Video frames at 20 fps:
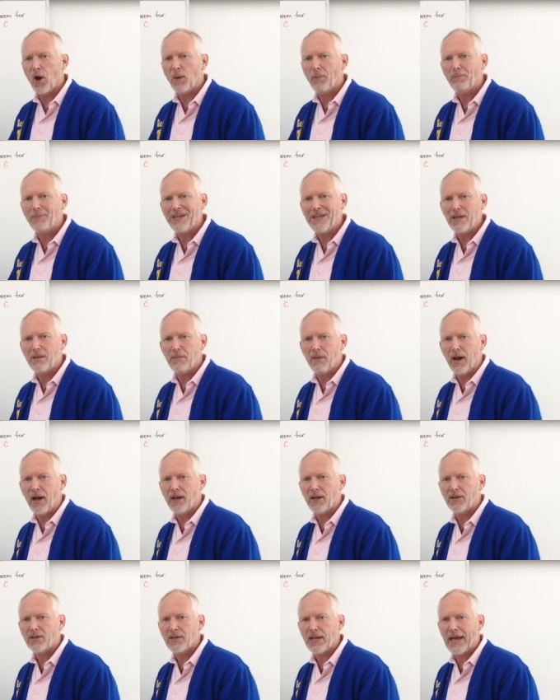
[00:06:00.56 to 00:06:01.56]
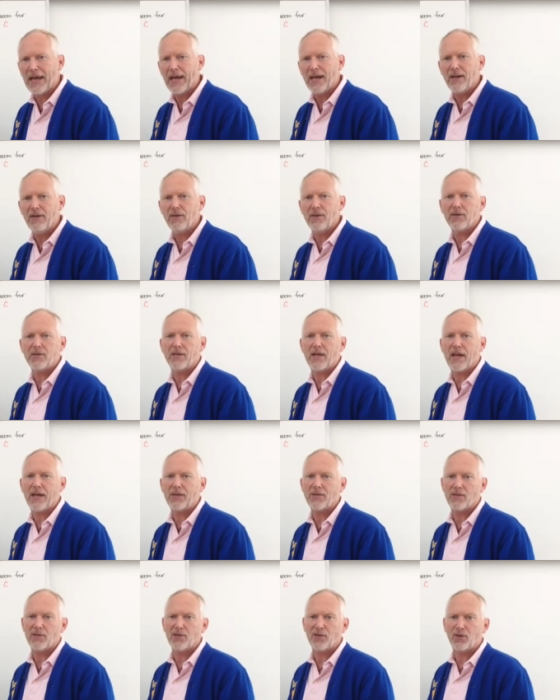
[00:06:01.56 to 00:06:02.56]
our b minus a. In this
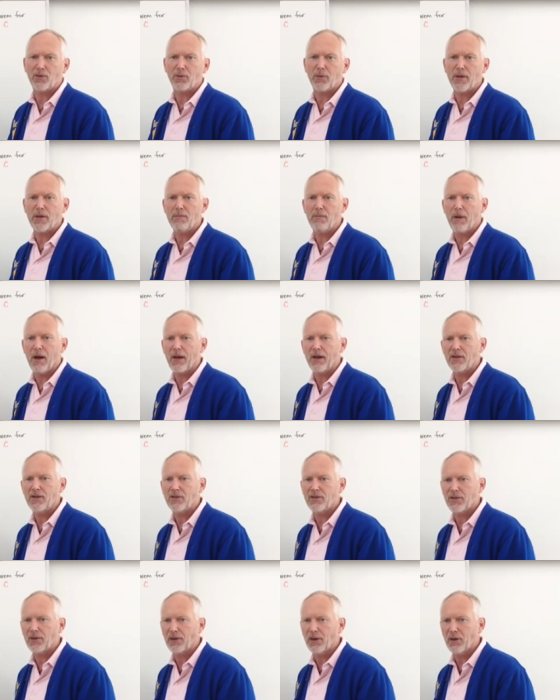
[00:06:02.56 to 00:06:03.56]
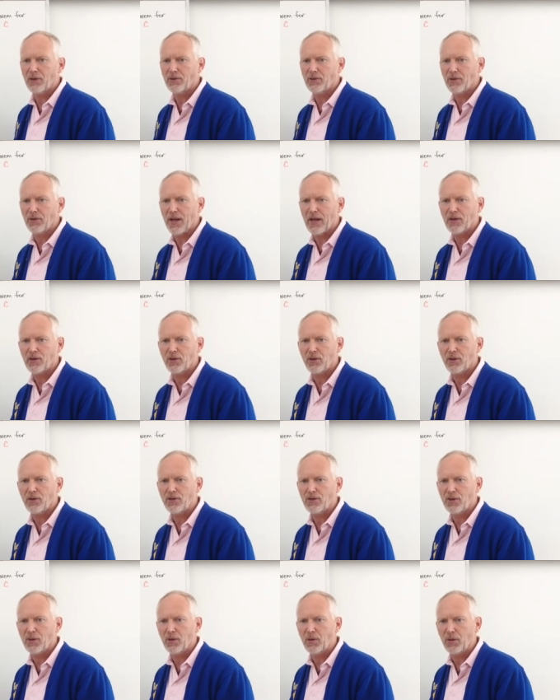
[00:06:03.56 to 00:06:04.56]
case, it's 3 minus 0, so that
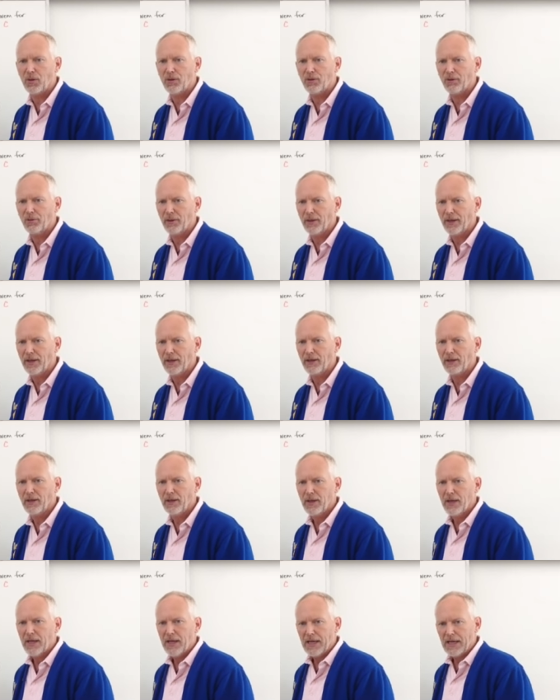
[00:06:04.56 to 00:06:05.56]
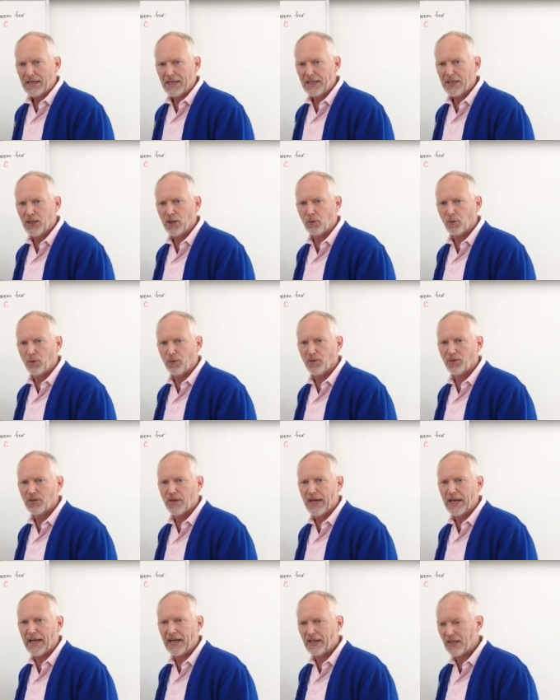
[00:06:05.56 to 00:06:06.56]
turns into a 3,
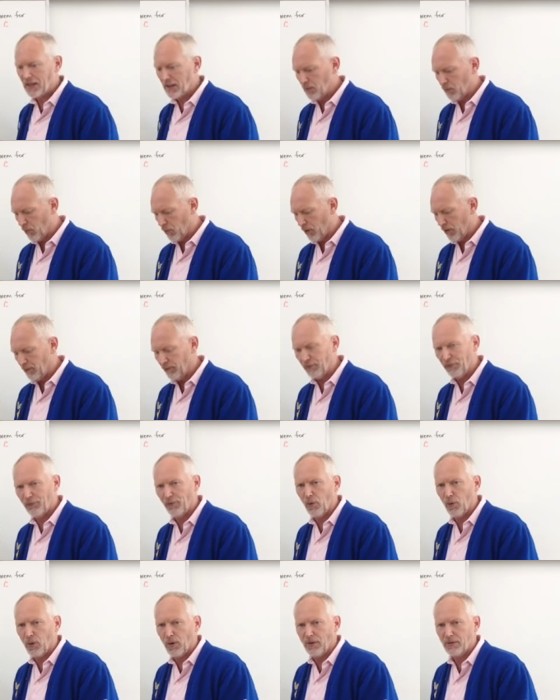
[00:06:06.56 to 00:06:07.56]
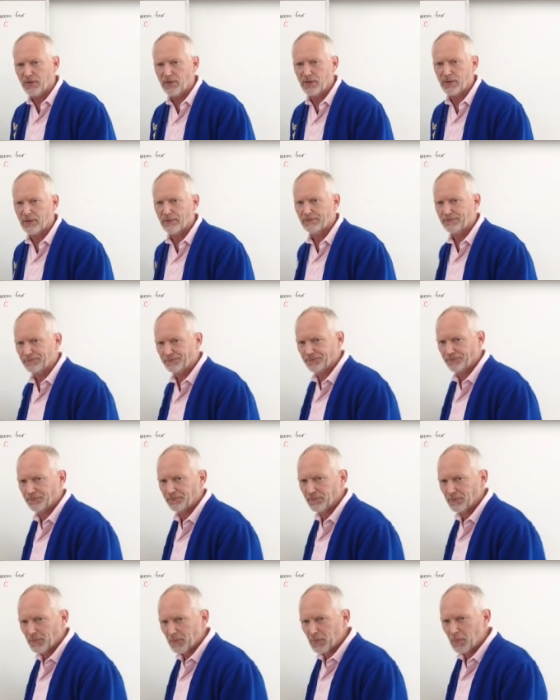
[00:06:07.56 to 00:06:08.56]
equals 81/4.
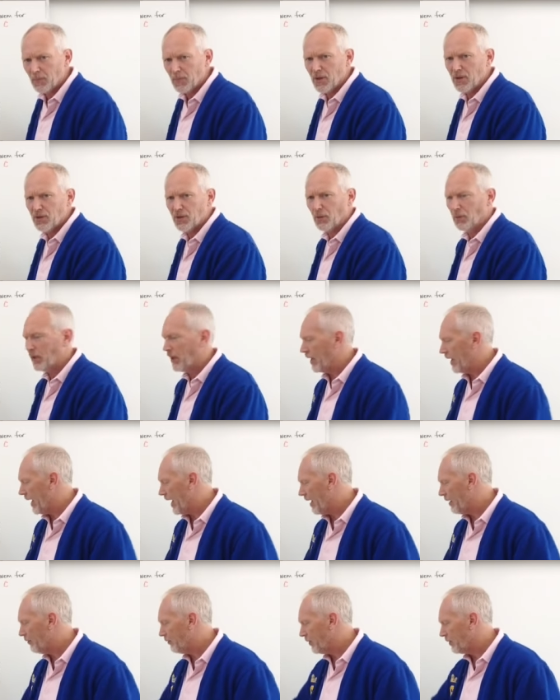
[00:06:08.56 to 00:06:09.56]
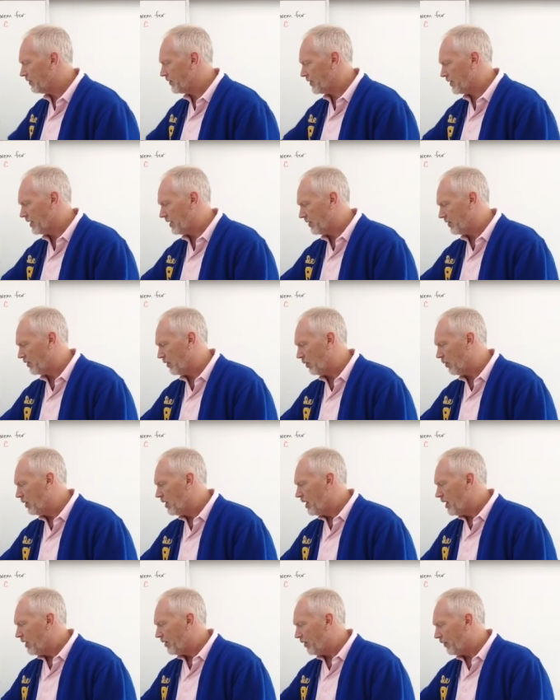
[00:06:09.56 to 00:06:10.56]
So we get f of c. So
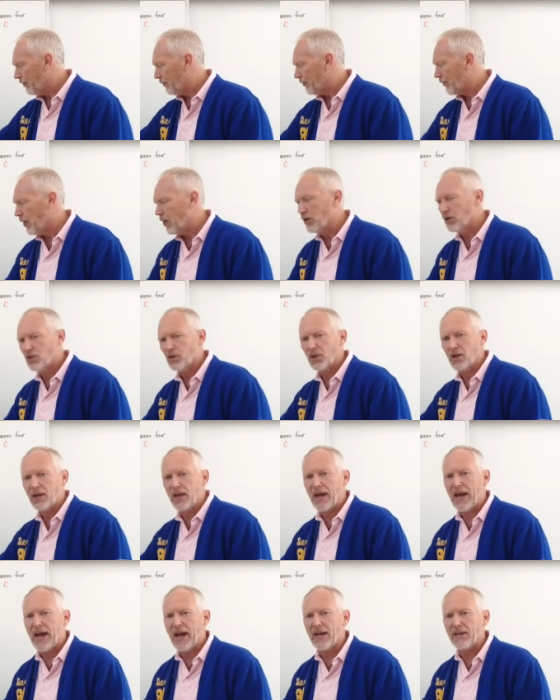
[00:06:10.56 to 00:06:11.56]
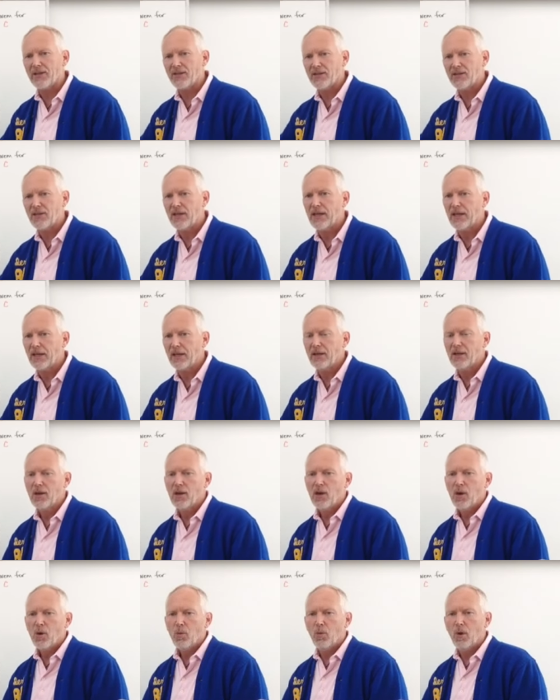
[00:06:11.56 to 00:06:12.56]
the function at c.
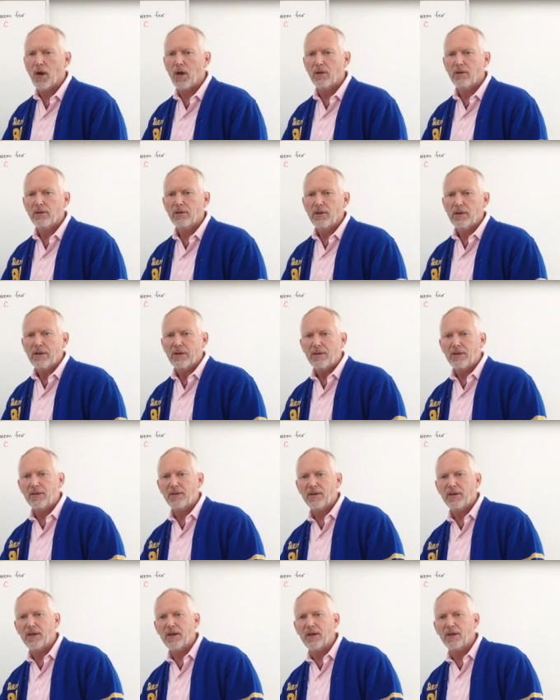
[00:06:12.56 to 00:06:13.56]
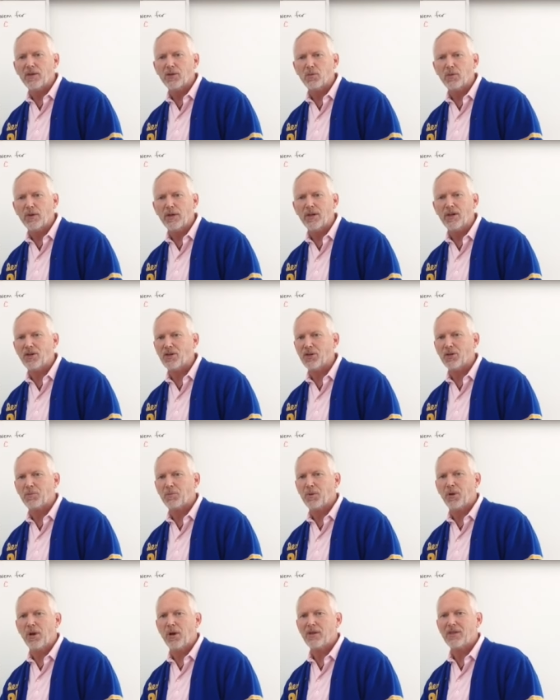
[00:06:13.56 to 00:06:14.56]
Well, this, we need to
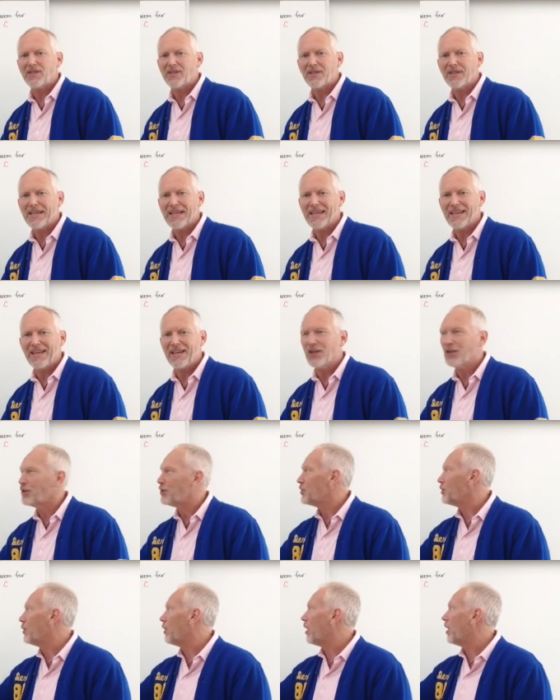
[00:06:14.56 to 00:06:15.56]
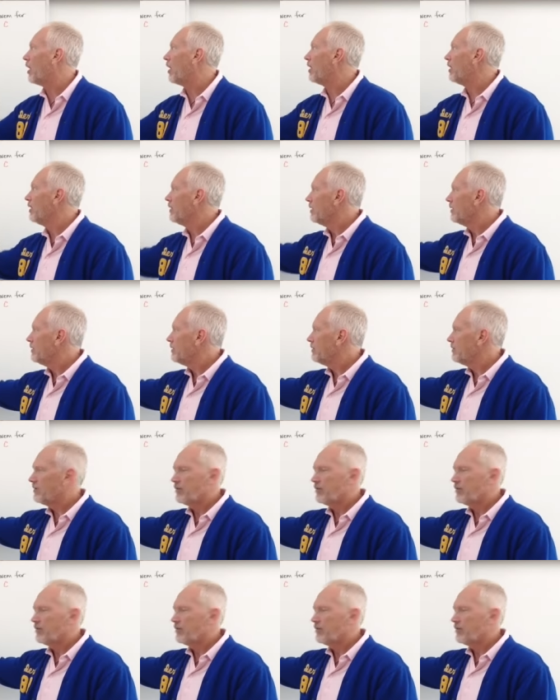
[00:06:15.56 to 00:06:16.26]
just plug c into our